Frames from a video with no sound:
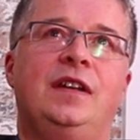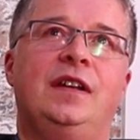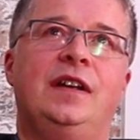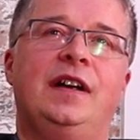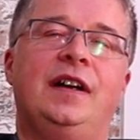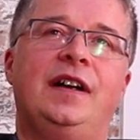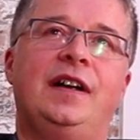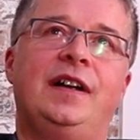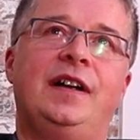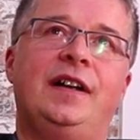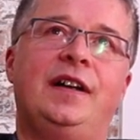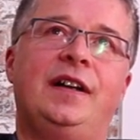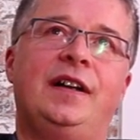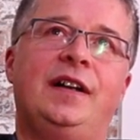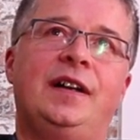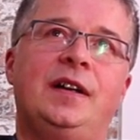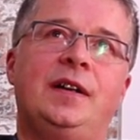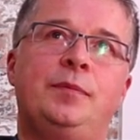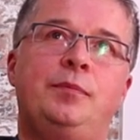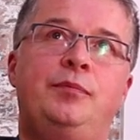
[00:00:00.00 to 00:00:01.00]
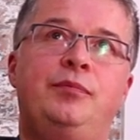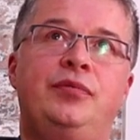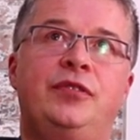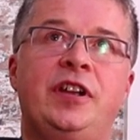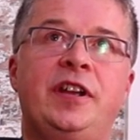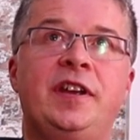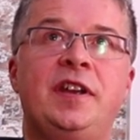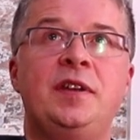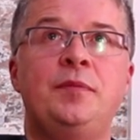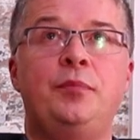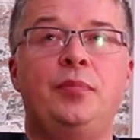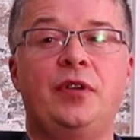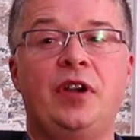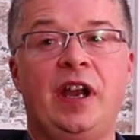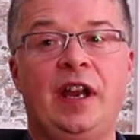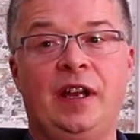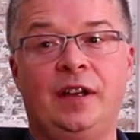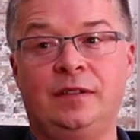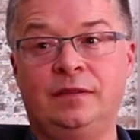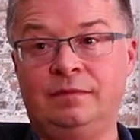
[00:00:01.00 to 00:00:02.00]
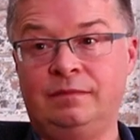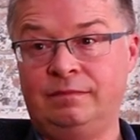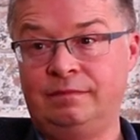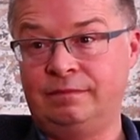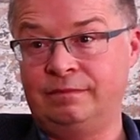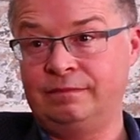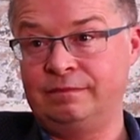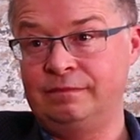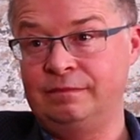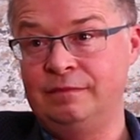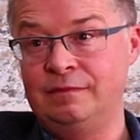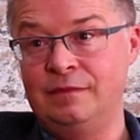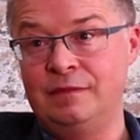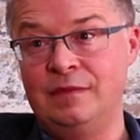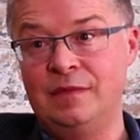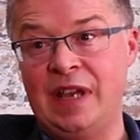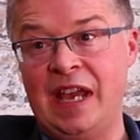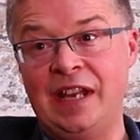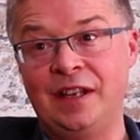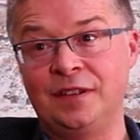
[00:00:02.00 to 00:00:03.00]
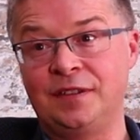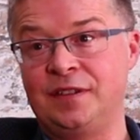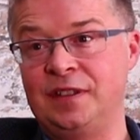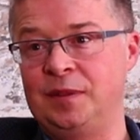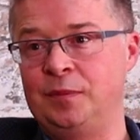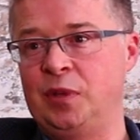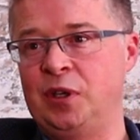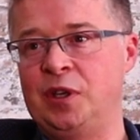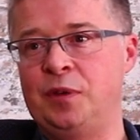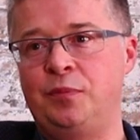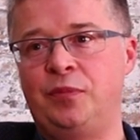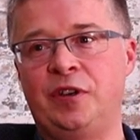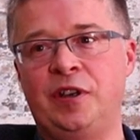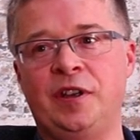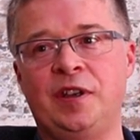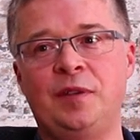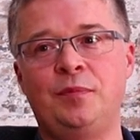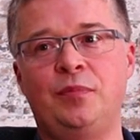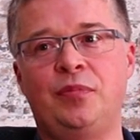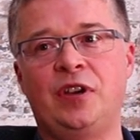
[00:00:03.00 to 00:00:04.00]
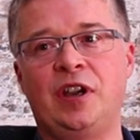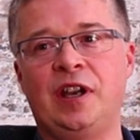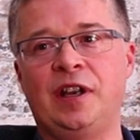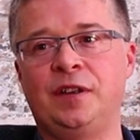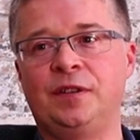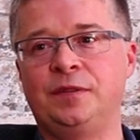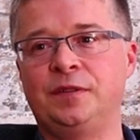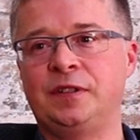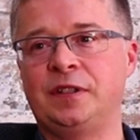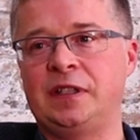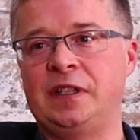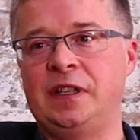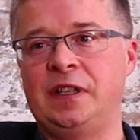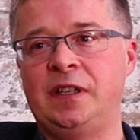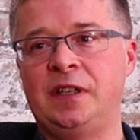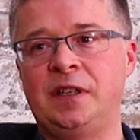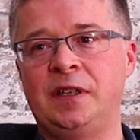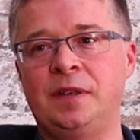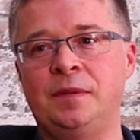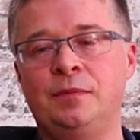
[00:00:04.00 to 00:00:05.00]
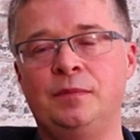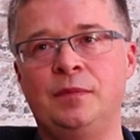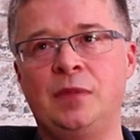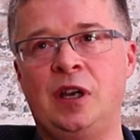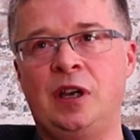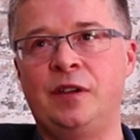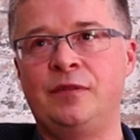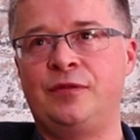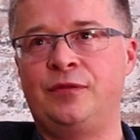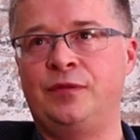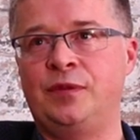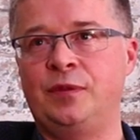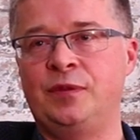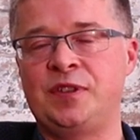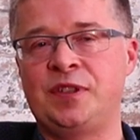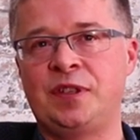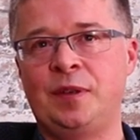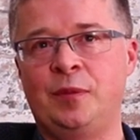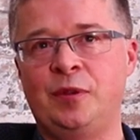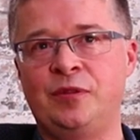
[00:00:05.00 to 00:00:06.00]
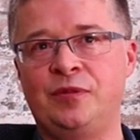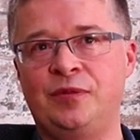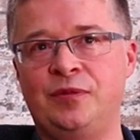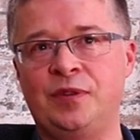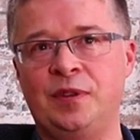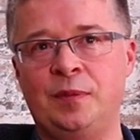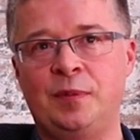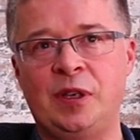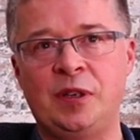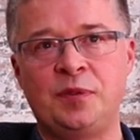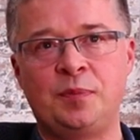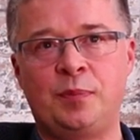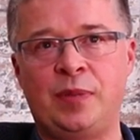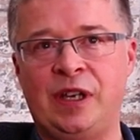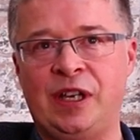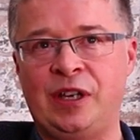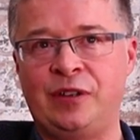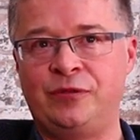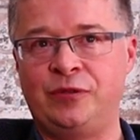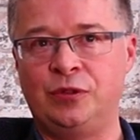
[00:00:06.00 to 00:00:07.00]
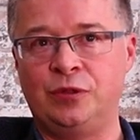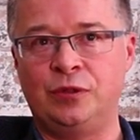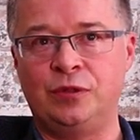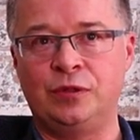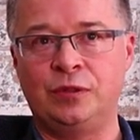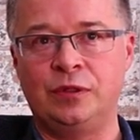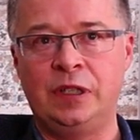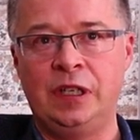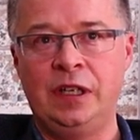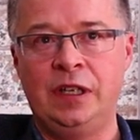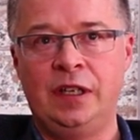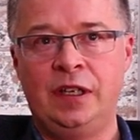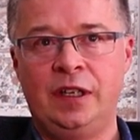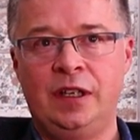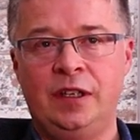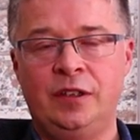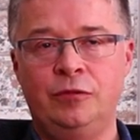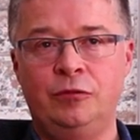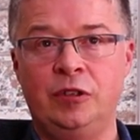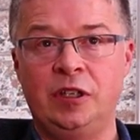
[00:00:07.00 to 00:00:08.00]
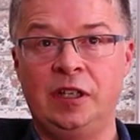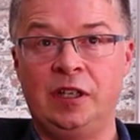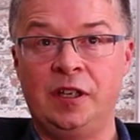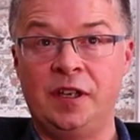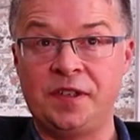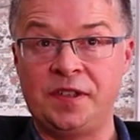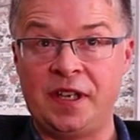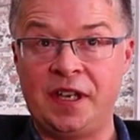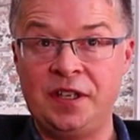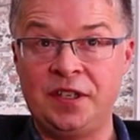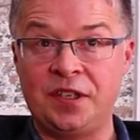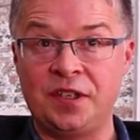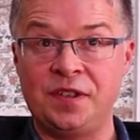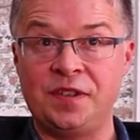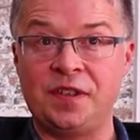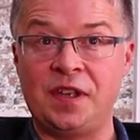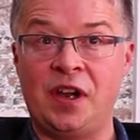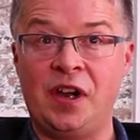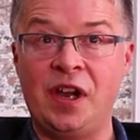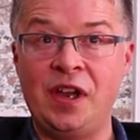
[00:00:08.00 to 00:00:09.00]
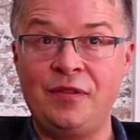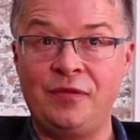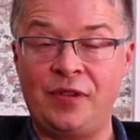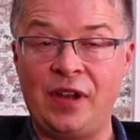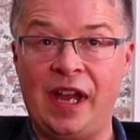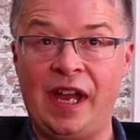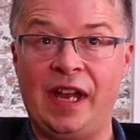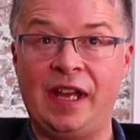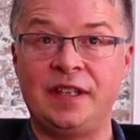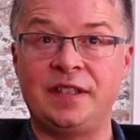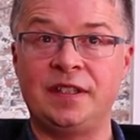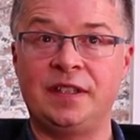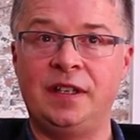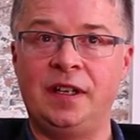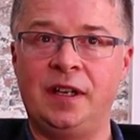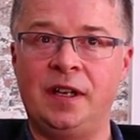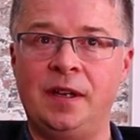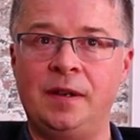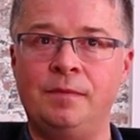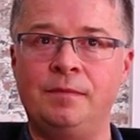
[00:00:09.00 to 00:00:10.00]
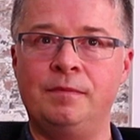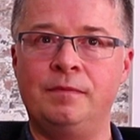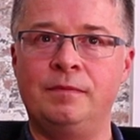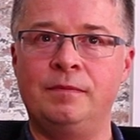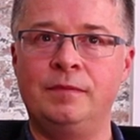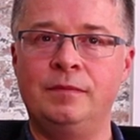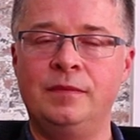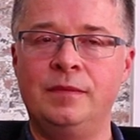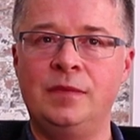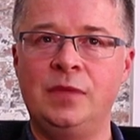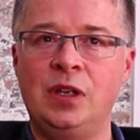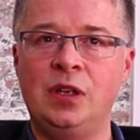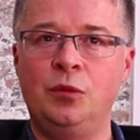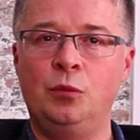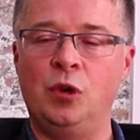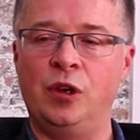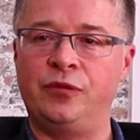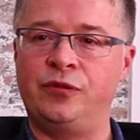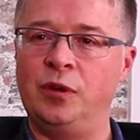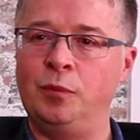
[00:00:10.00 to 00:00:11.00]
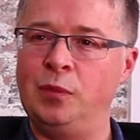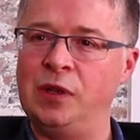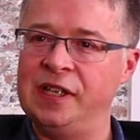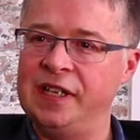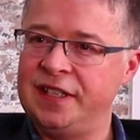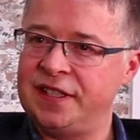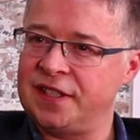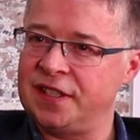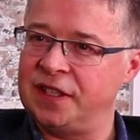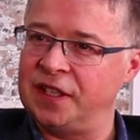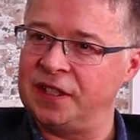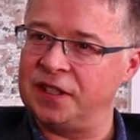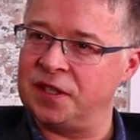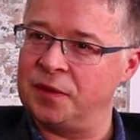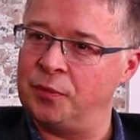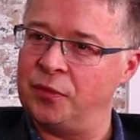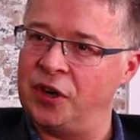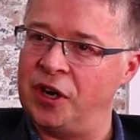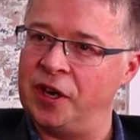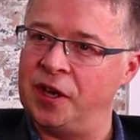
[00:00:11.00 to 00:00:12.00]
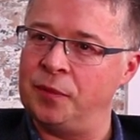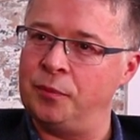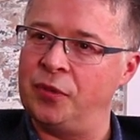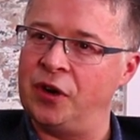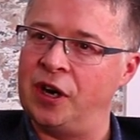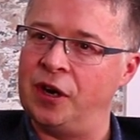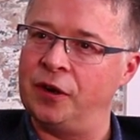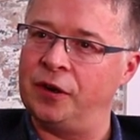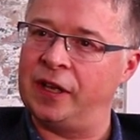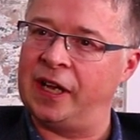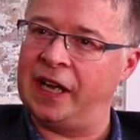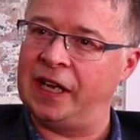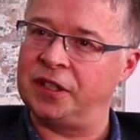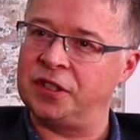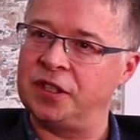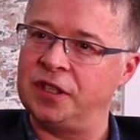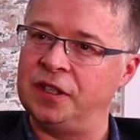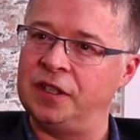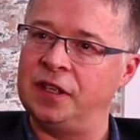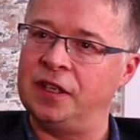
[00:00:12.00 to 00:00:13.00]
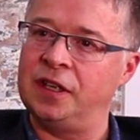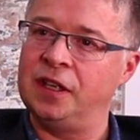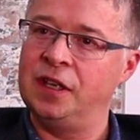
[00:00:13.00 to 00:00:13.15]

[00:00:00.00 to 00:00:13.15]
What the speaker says: Brené Brown, anything by Brené Brown. I've some of the most powerful realizations I've had were from listening to Brené Brown, actually.